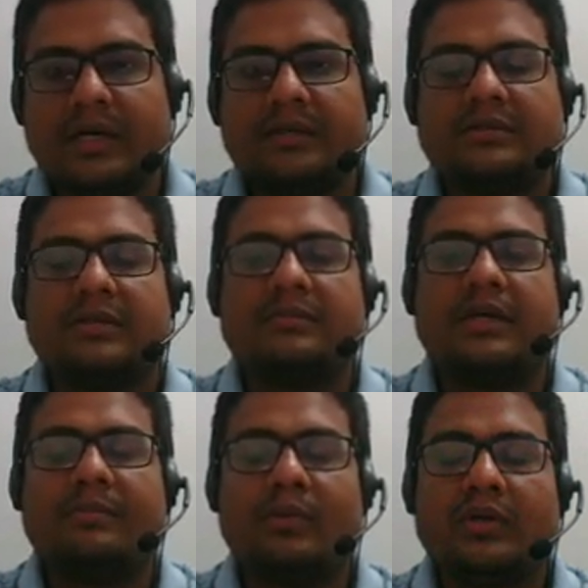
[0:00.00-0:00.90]
some
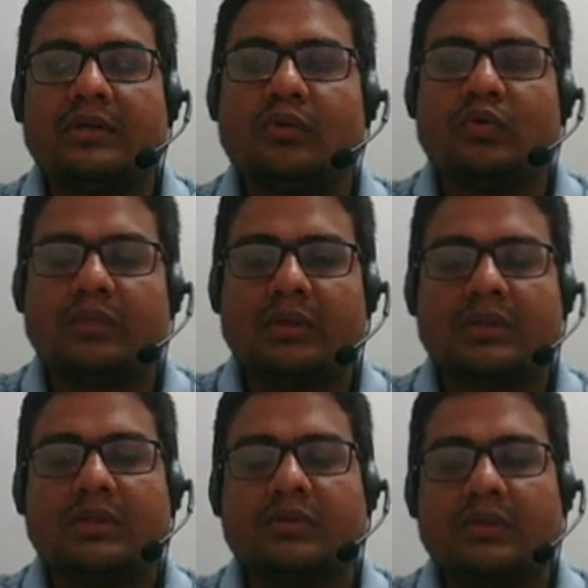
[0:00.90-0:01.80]
important homework
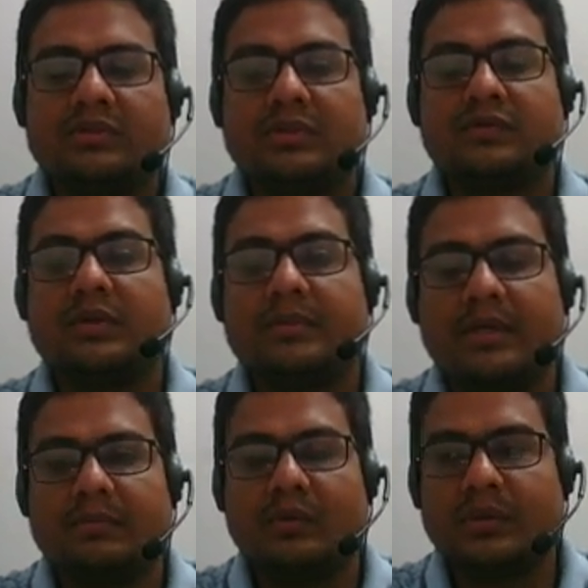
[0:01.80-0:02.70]
questions will be
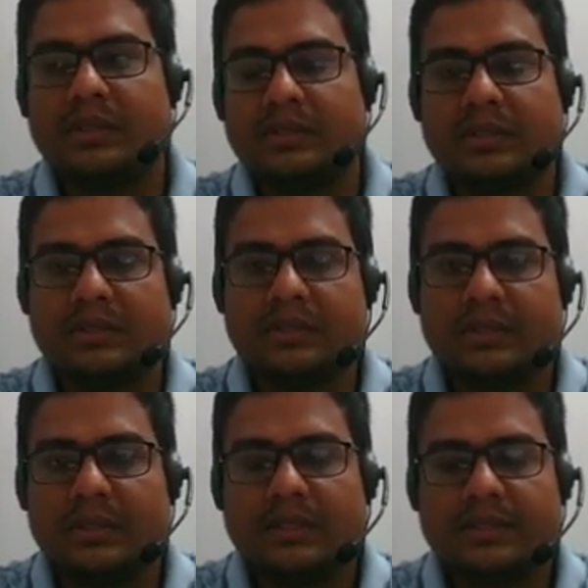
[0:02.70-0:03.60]
uploaded in the
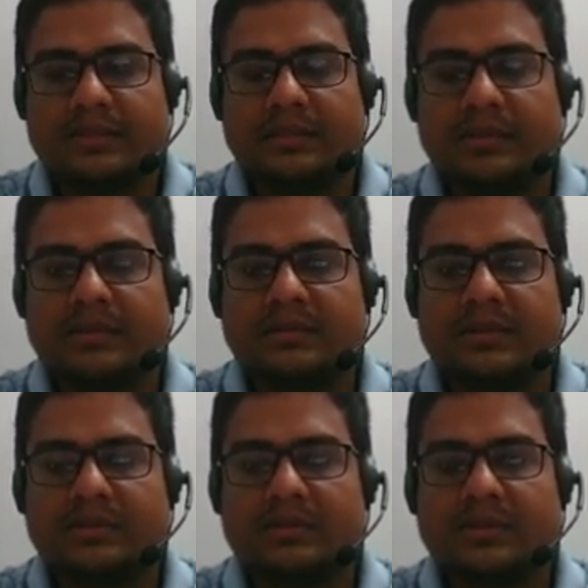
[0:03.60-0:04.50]
Sapience
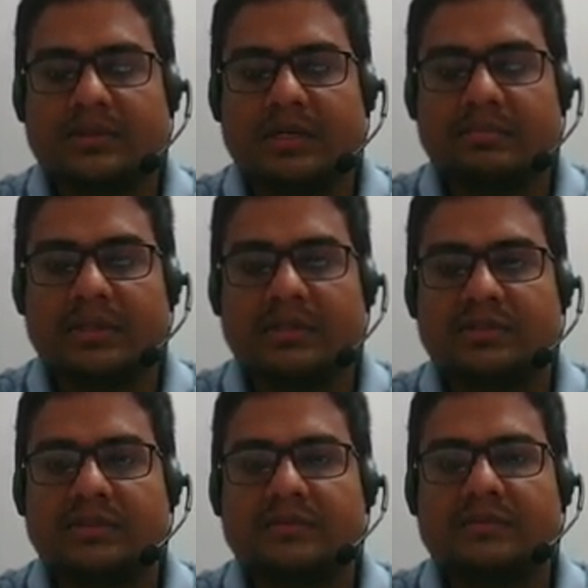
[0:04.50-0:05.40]
Education
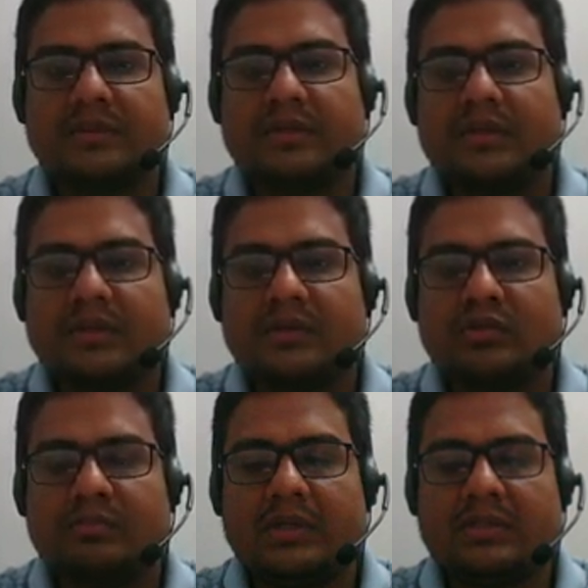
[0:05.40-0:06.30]
application. So
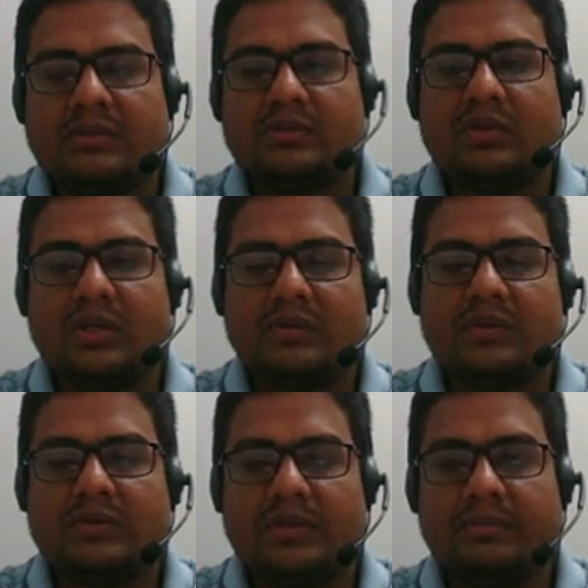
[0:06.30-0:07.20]
please install our
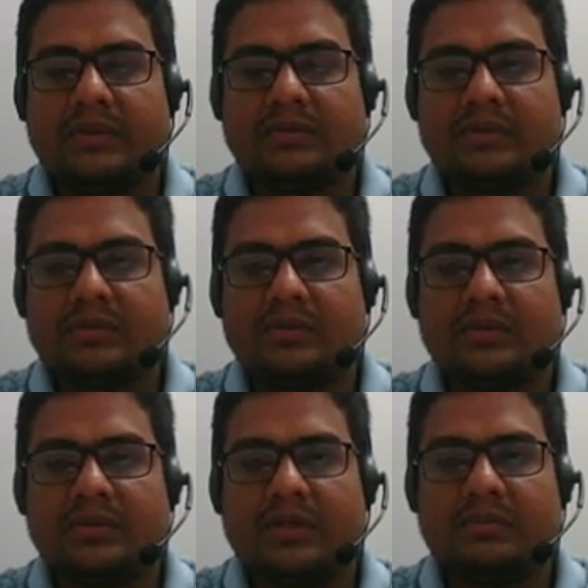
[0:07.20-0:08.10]
Sapience
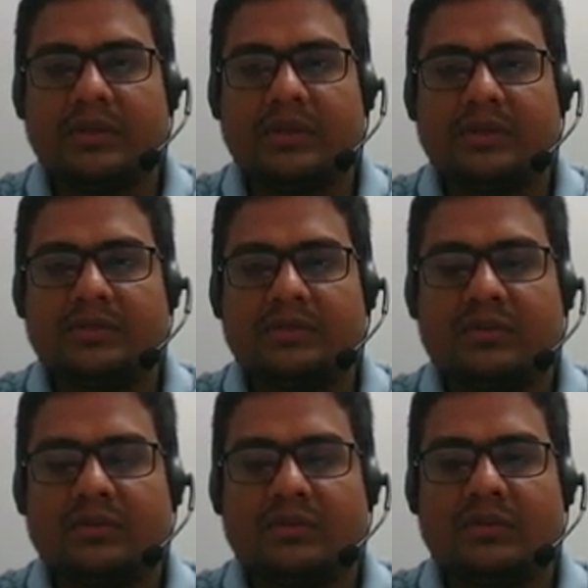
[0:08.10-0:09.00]
Education application,
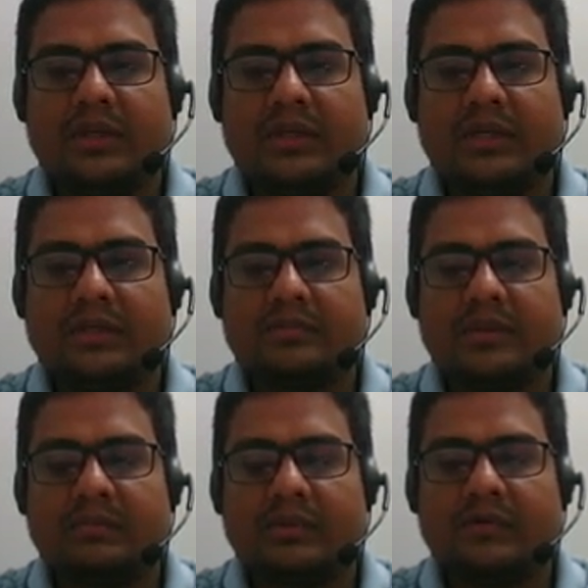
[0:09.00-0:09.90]
whose link has
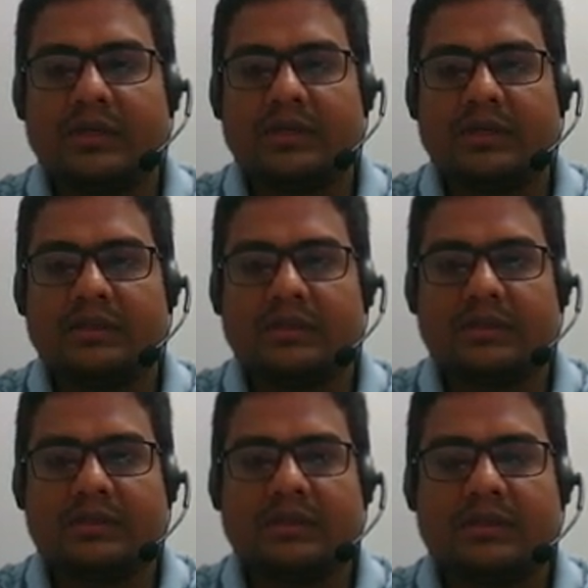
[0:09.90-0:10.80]
been provided in
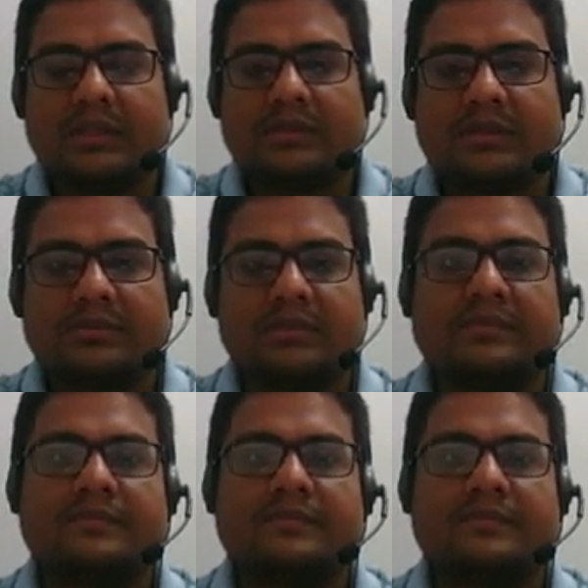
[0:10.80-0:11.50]
the description.